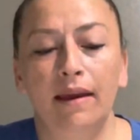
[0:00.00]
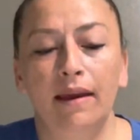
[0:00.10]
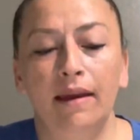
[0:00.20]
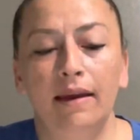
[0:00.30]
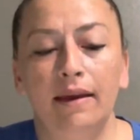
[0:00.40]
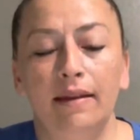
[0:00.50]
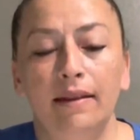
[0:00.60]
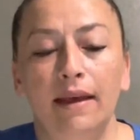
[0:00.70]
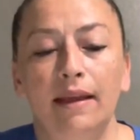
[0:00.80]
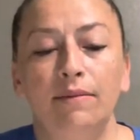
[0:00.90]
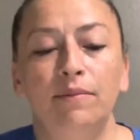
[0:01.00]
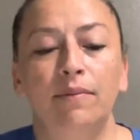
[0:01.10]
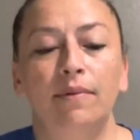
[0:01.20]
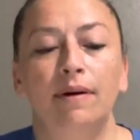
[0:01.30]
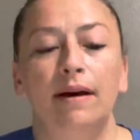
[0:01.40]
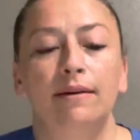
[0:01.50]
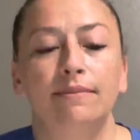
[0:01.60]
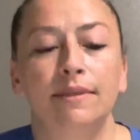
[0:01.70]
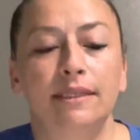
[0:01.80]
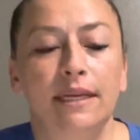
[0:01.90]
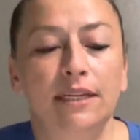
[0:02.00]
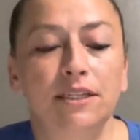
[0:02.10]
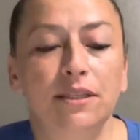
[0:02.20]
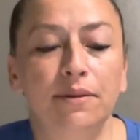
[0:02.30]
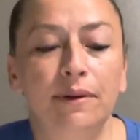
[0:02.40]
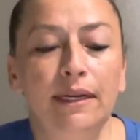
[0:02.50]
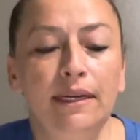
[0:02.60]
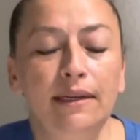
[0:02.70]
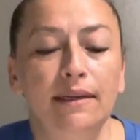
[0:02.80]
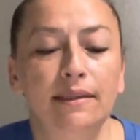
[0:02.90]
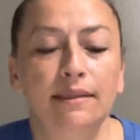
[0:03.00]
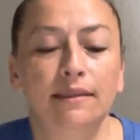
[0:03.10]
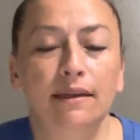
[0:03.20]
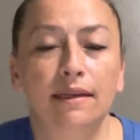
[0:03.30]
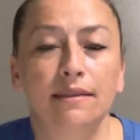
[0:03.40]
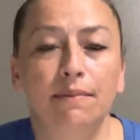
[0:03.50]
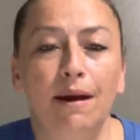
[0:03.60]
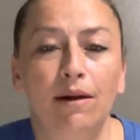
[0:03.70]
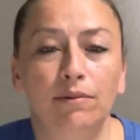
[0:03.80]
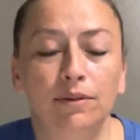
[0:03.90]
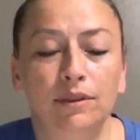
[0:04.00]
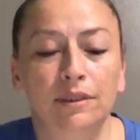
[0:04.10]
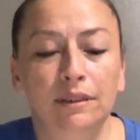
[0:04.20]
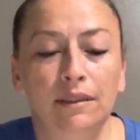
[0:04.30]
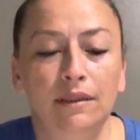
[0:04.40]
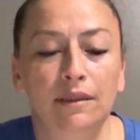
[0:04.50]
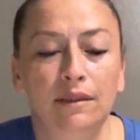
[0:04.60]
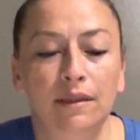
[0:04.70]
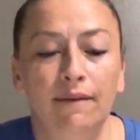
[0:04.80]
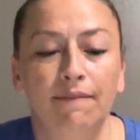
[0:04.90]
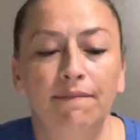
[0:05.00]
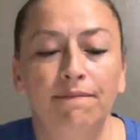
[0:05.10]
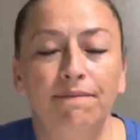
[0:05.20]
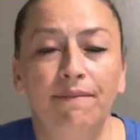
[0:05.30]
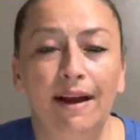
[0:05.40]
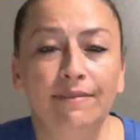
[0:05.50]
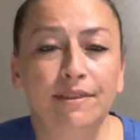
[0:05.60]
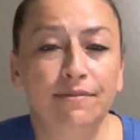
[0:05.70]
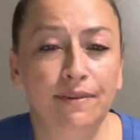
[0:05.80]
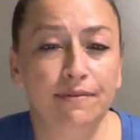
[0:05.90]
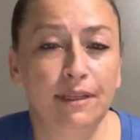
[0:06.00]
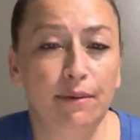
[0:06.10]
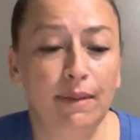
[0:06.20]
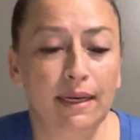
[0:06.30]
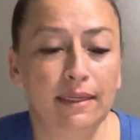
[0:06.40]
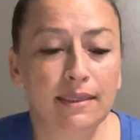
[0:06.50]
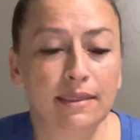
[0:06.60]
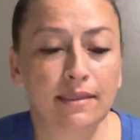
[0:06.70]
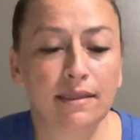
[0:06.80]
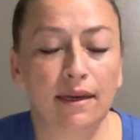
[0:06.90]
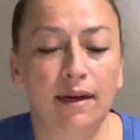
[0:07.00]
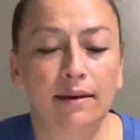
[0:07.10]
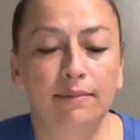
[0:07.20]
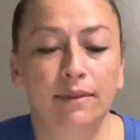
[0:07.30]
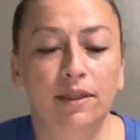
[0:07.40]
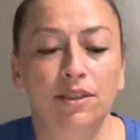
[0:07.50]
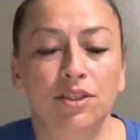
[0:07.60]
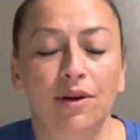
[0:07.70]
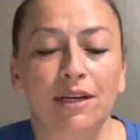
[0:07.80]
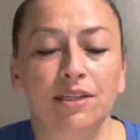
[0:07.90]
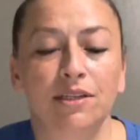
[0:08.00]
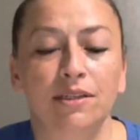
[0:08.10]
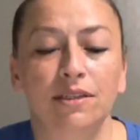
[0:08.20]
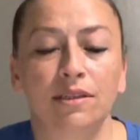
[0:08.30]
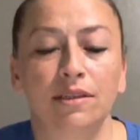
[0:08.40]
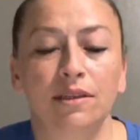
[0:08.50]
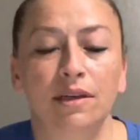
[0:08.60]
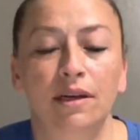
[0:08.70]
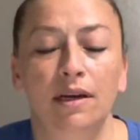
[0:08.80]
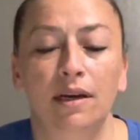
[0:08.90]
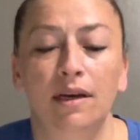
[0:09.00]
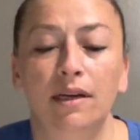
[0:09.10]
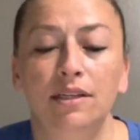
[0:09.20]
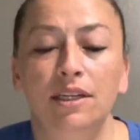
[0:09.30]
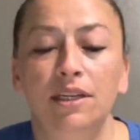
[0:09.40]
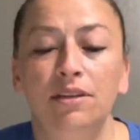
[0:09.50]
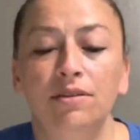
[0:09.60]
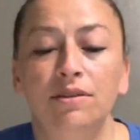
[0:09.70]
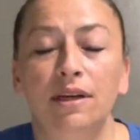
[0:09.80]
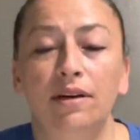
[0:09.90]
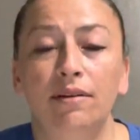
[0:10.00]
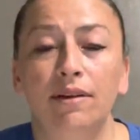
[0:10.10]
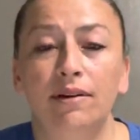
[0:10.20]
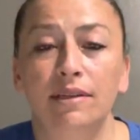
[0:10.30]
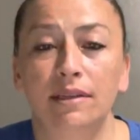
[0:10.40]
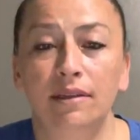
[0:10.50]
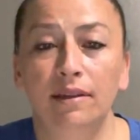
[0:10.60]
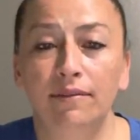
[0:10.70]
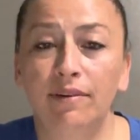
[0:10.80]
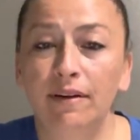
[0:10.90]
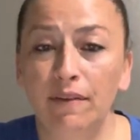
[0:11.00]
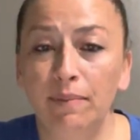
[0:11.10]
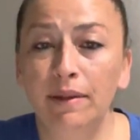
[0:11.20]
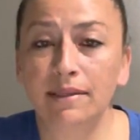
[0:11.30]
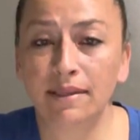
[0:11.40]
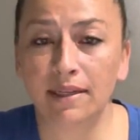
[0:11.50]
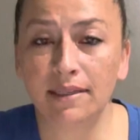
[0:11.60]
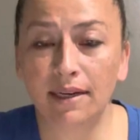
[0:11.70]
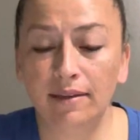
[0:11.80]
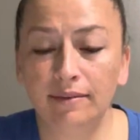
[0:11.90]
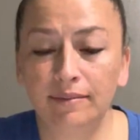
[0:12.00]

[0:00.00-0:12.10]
And then stage 3 is about 5 to 15 minutes. Contractions continue till there is a delivery of the placenta.